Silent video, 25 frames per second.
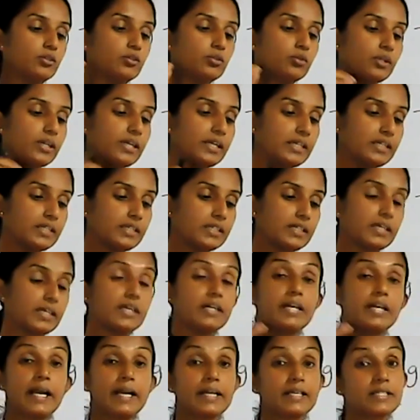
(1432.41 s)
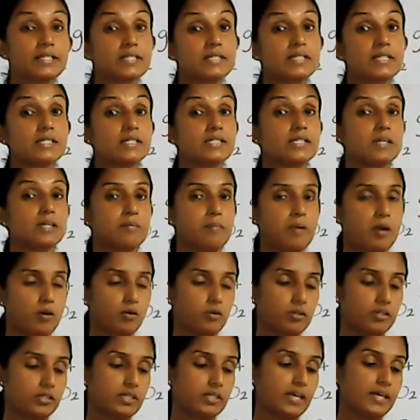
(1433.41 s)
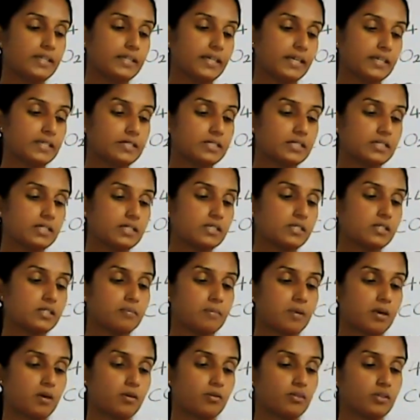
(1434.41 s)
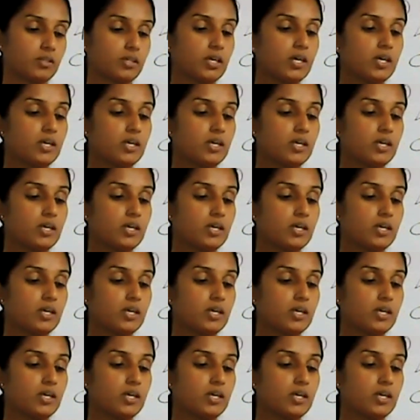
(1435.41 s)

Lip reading: to it in excess amount, right? Excess amount.